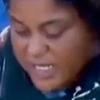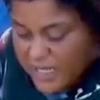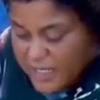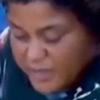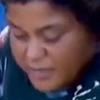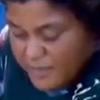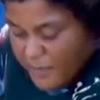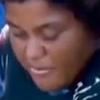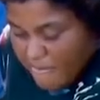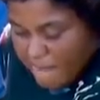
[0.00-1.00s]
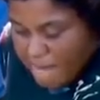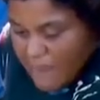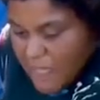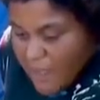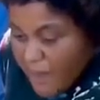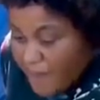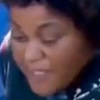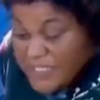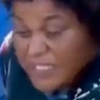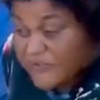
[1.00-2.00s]
say. Um, a
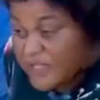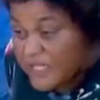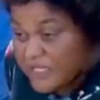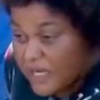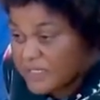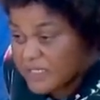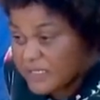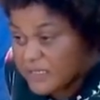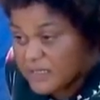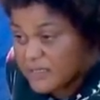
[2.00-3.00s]
bunch of different things, honestly.